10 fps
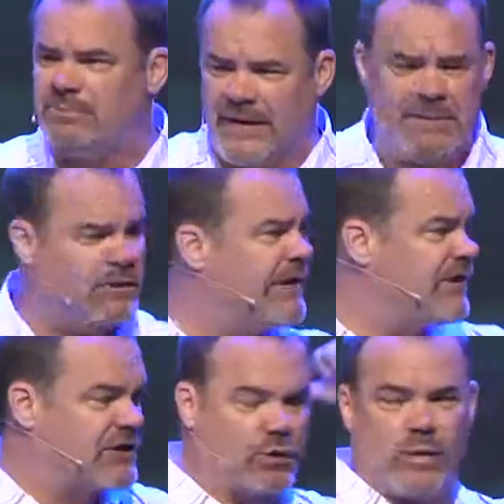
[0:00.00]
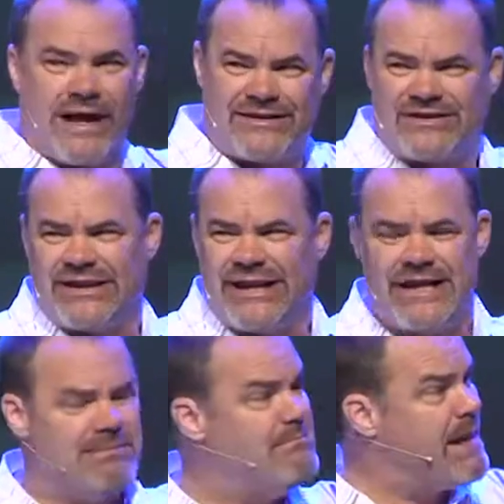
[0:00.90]
And the people have like the Red
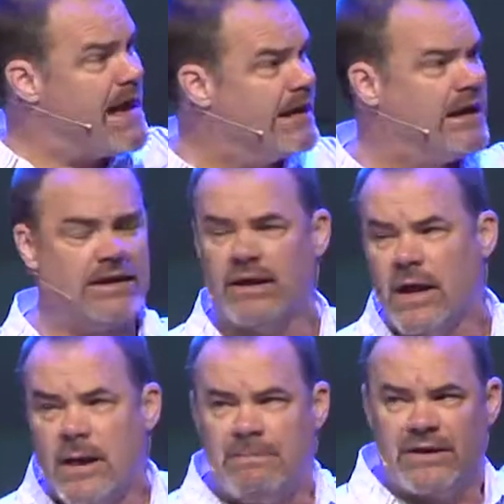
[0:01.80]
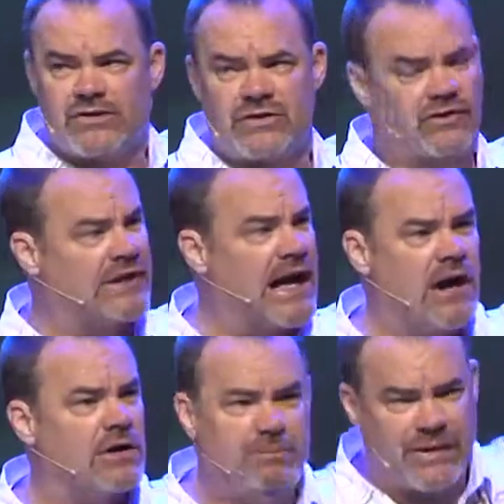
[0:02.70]
Sea and manna and pillars of
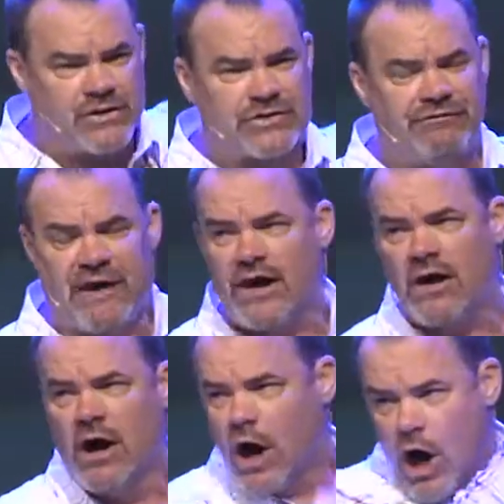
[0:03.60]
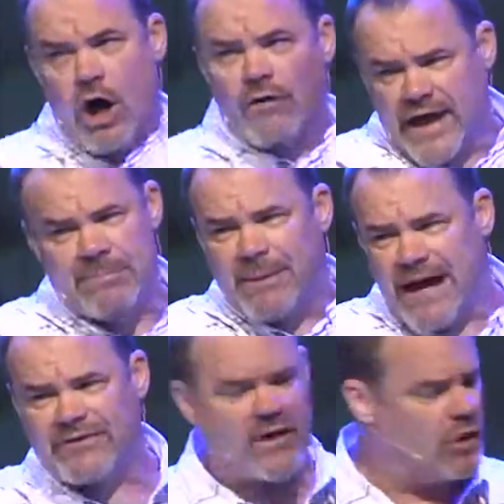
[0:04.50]
cloud and pillars of fire, all that
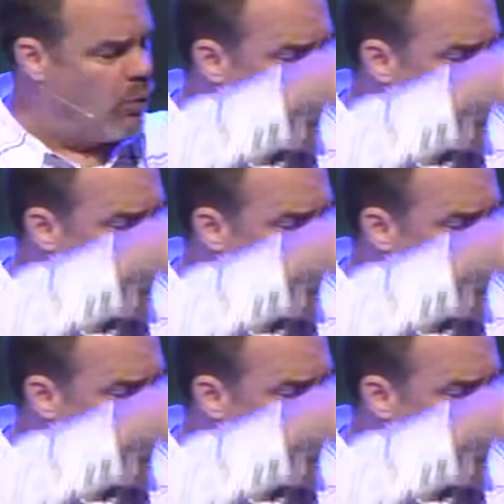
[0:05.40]
back there,